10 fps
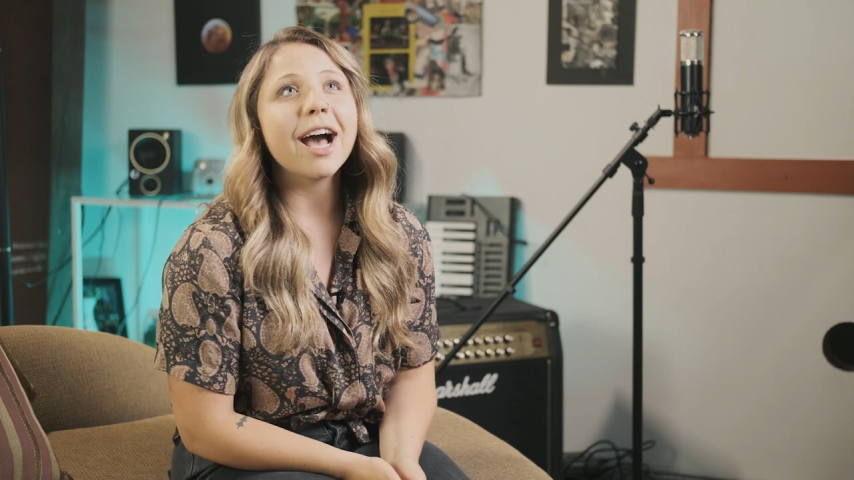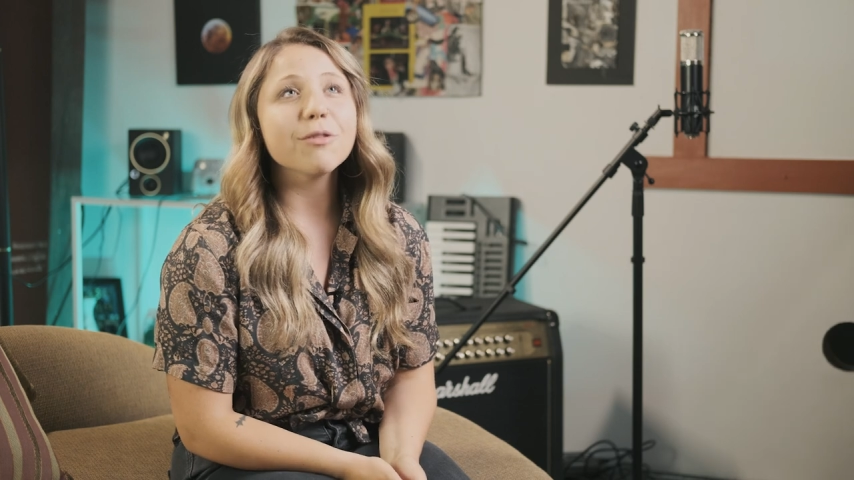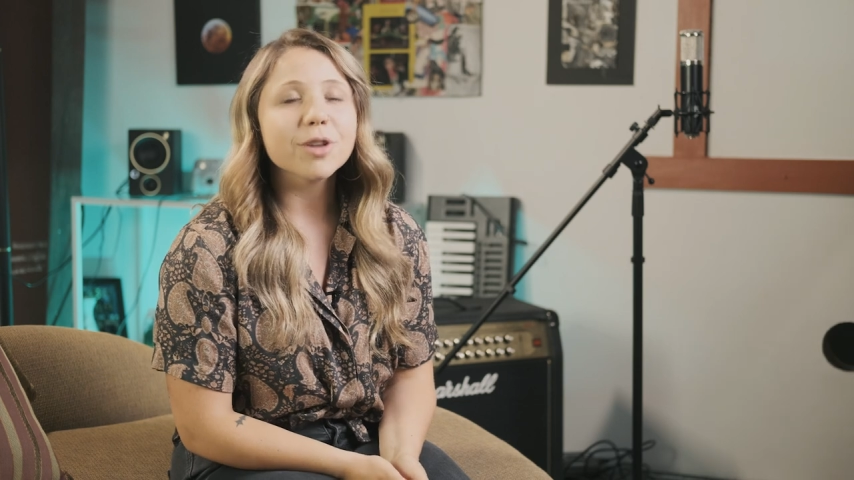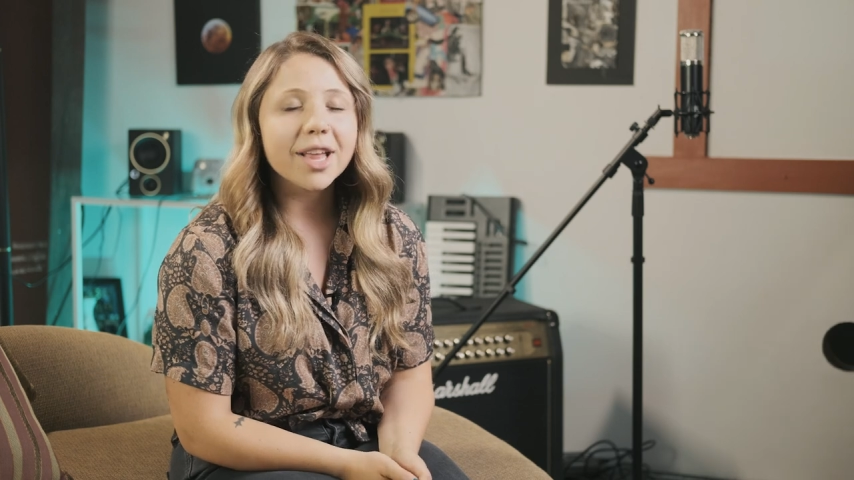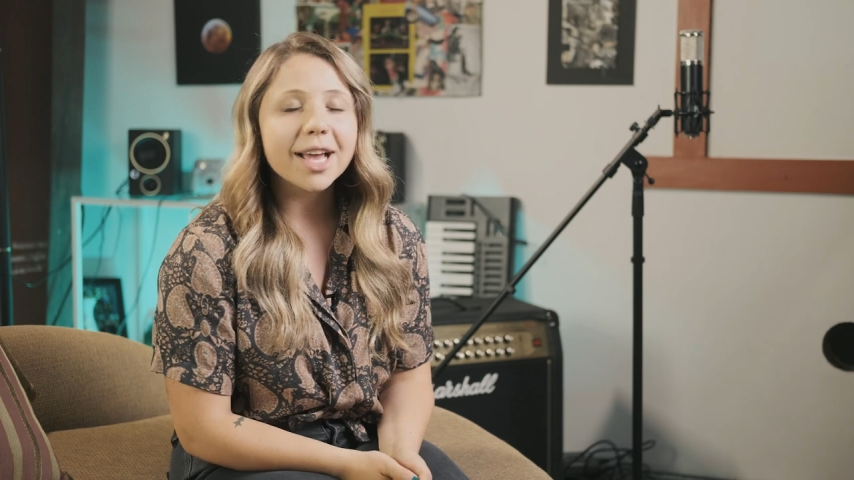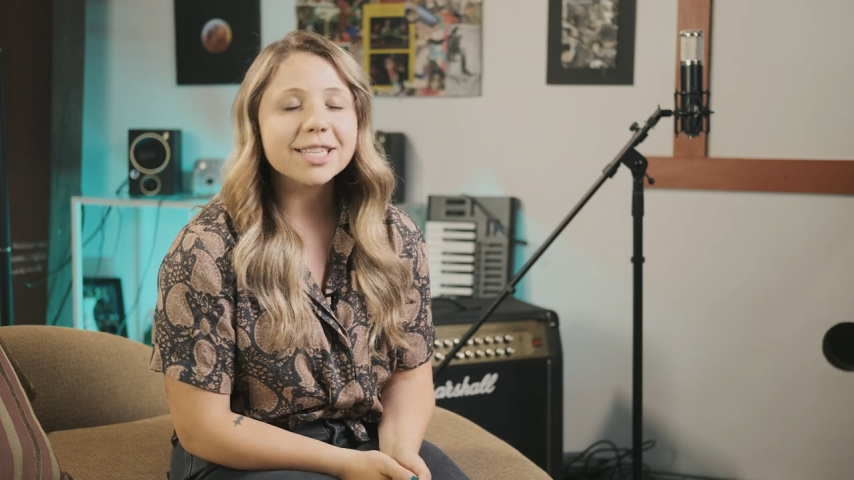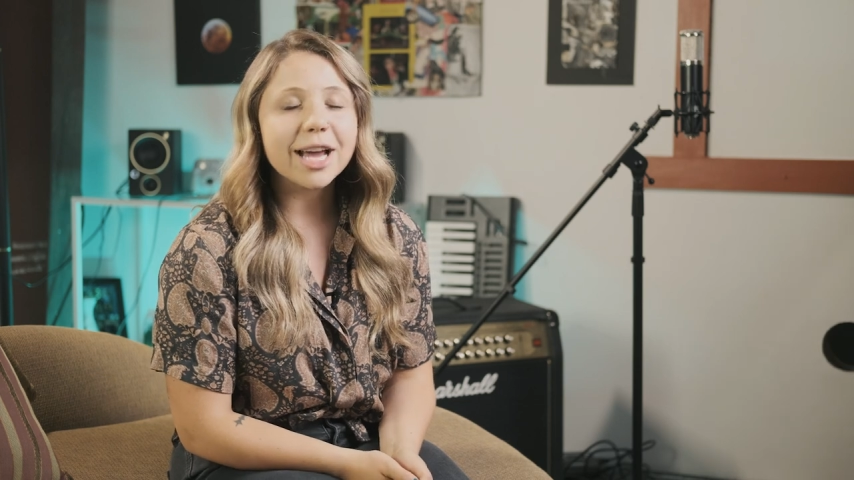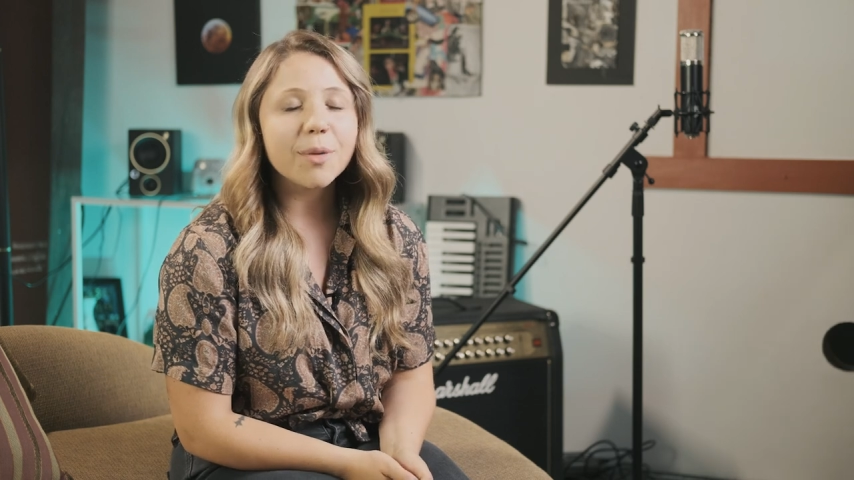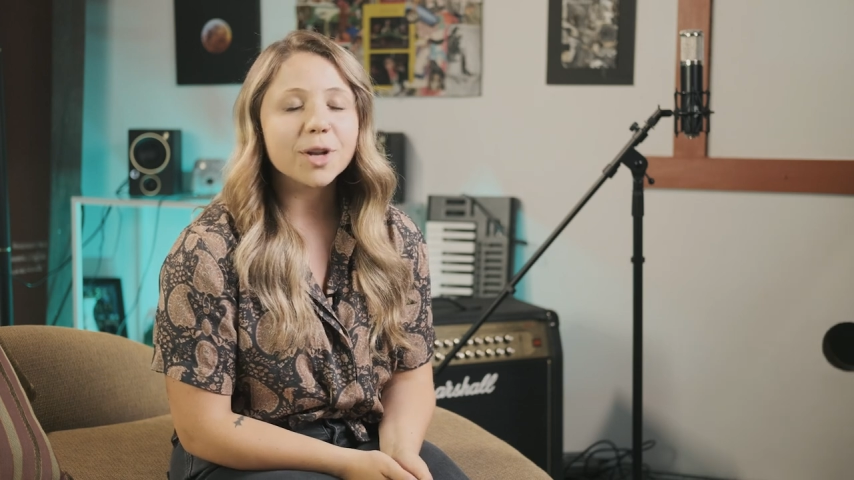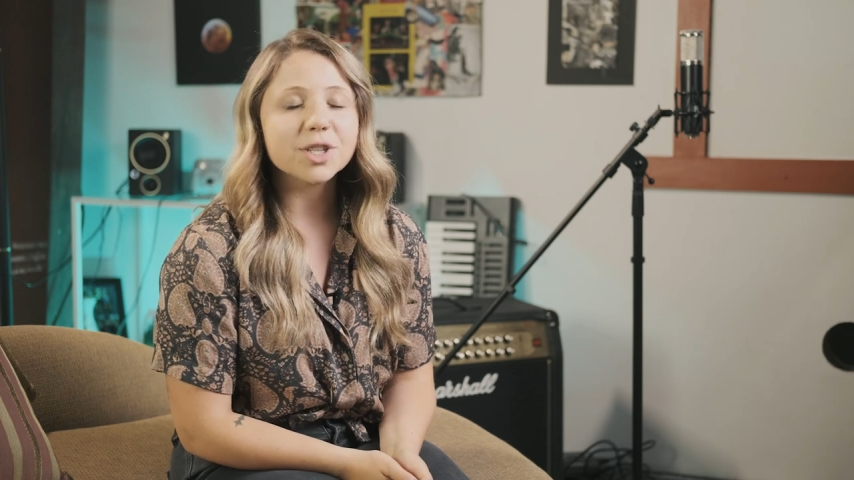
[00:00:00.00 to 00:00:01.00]
I realized
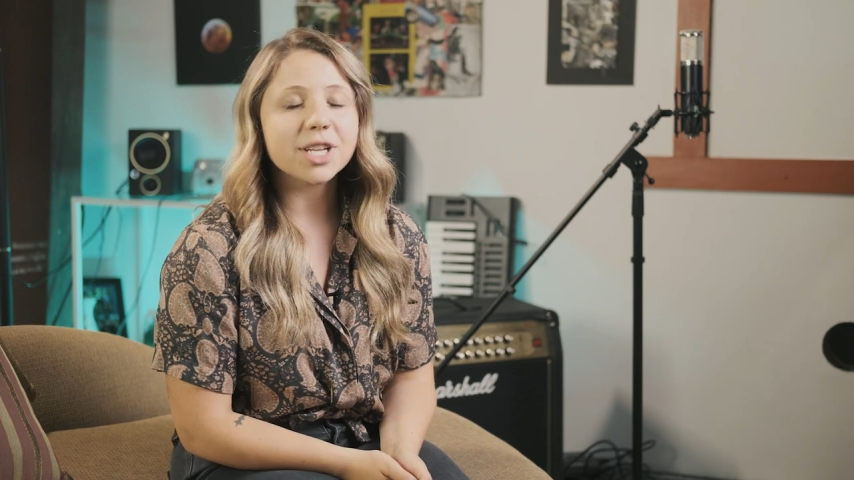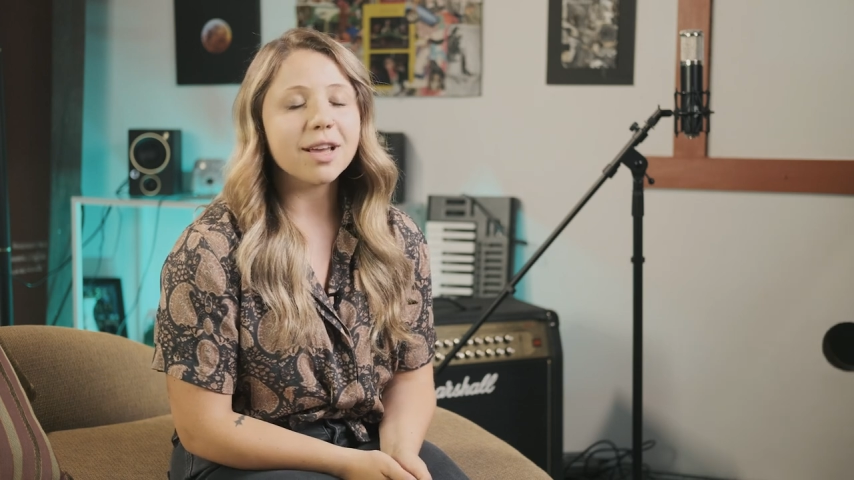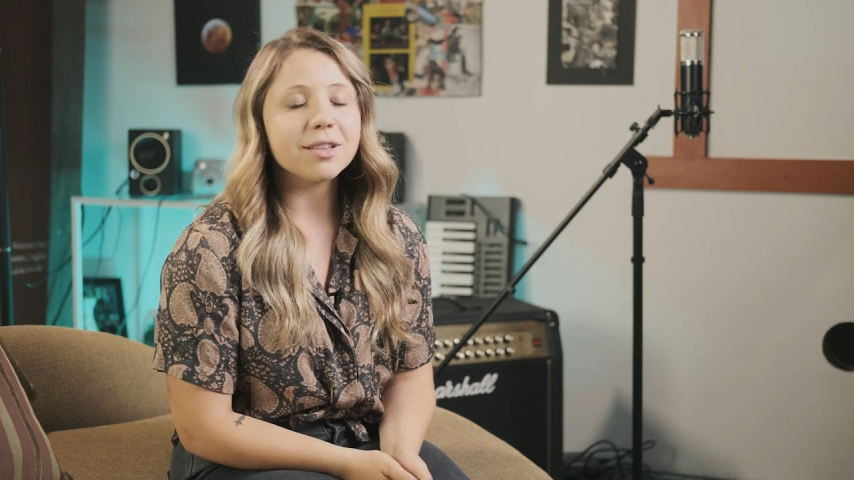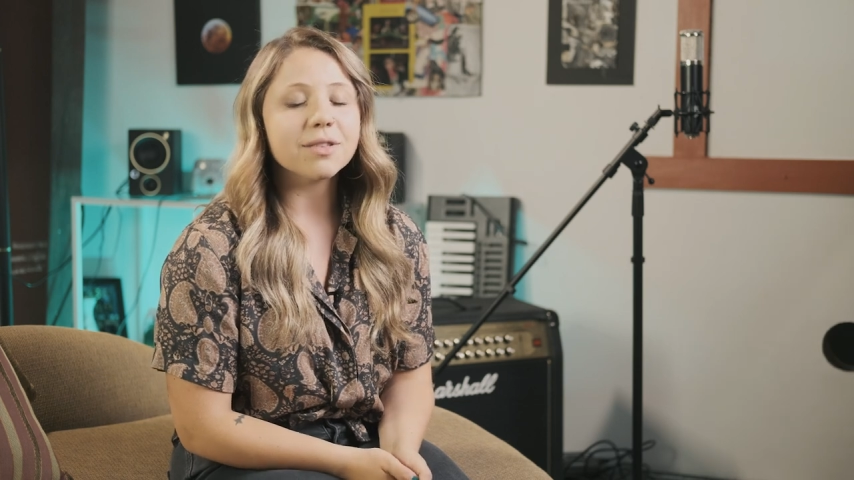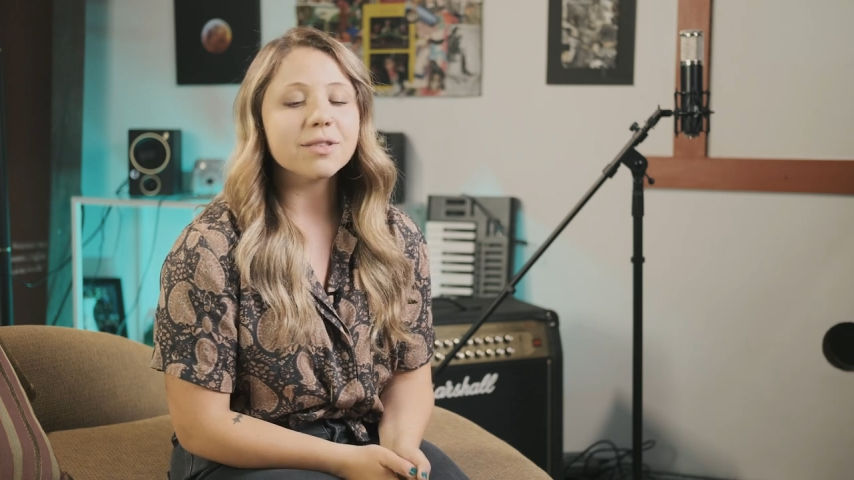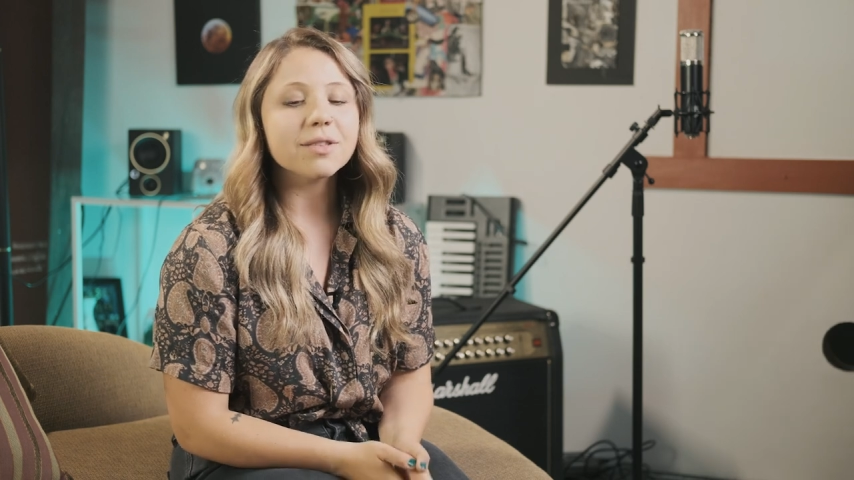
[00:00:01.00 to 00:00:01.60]
how much I